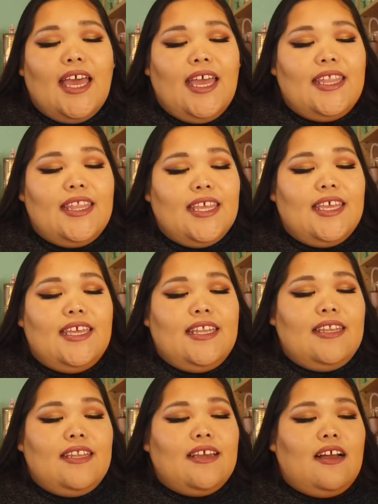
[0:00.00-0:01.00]
And
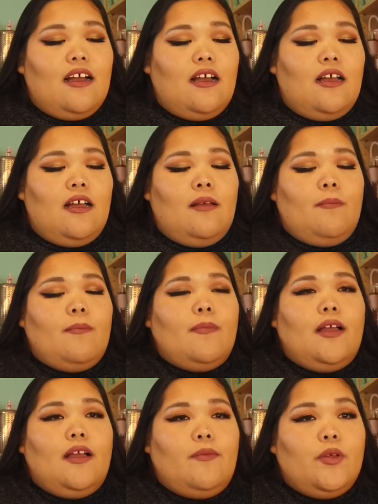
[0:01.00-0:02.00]
then
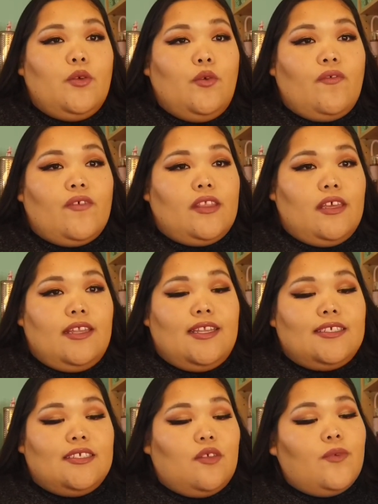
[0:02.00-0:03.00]
I will go over the
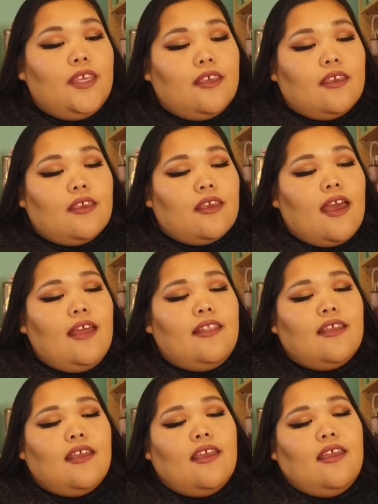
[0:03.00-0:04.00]
days of the week. And
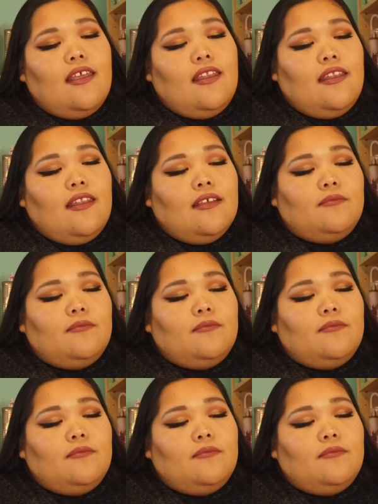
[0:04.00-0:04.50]
then,